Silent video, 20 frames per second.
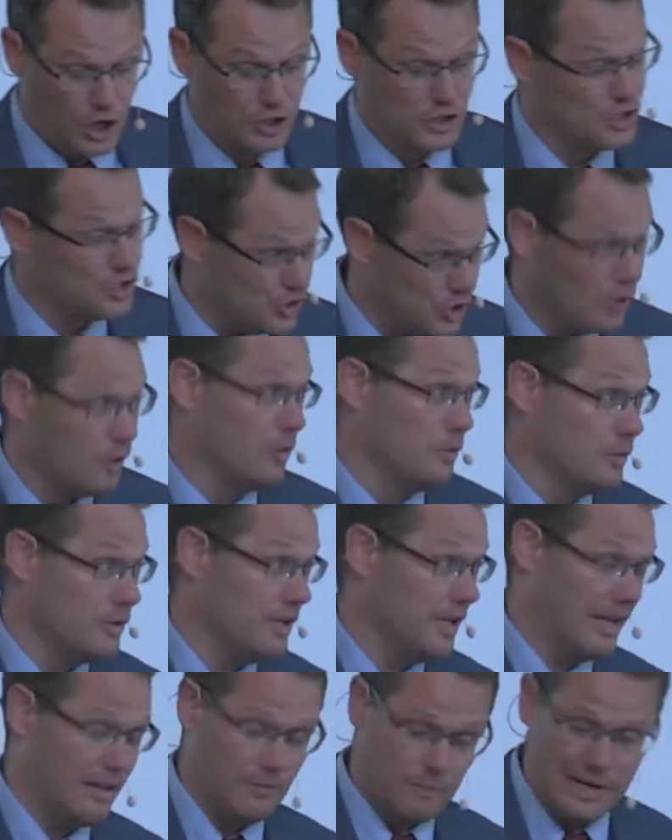hearts don't
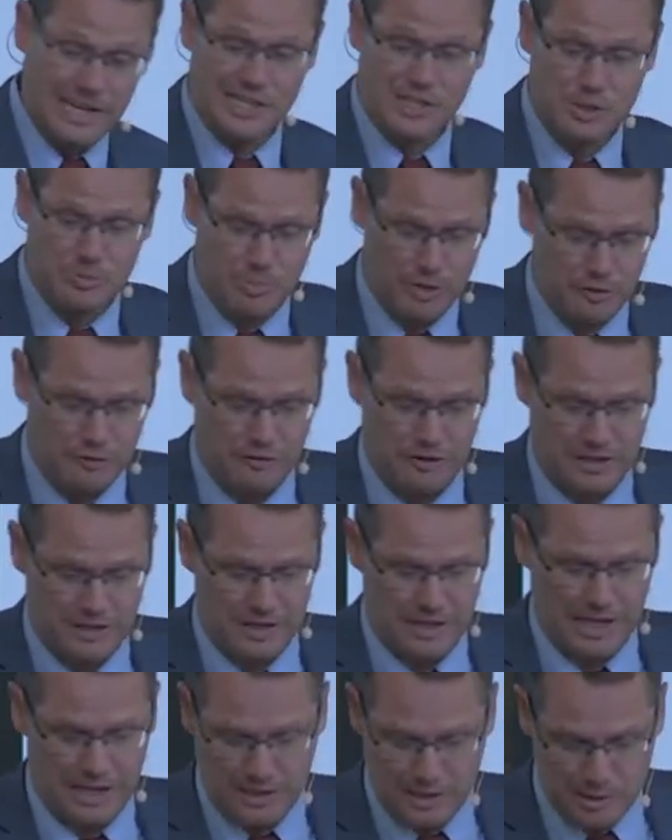yet rest
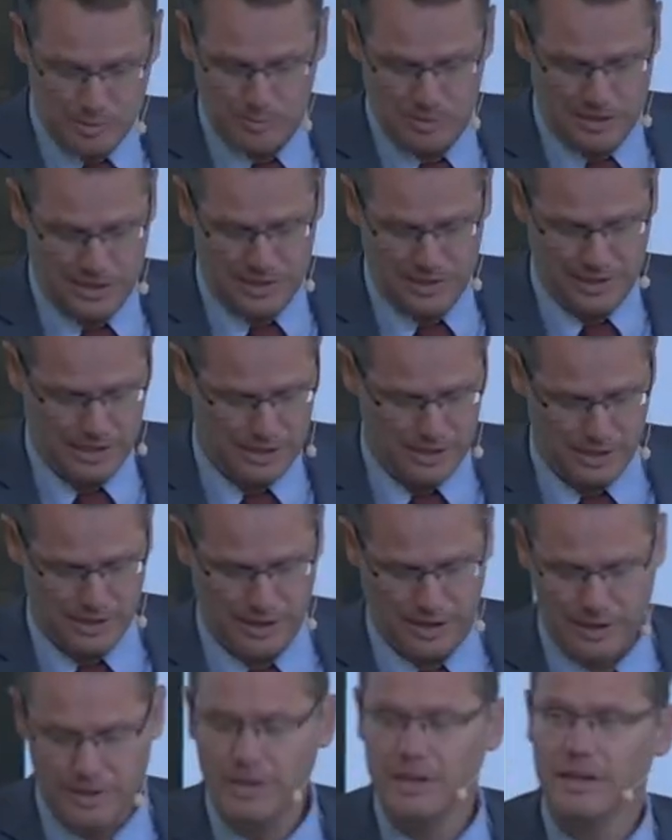perfectly and completely in
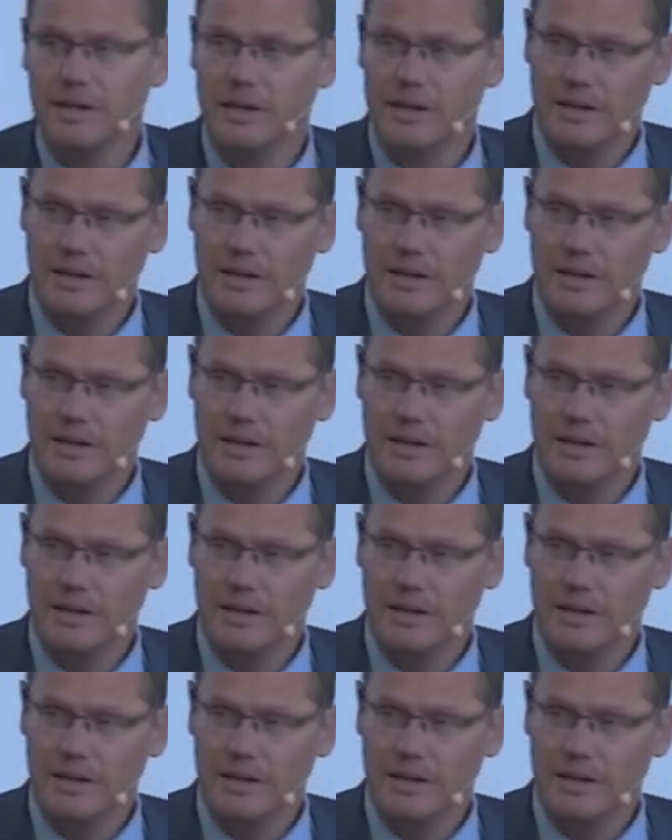God.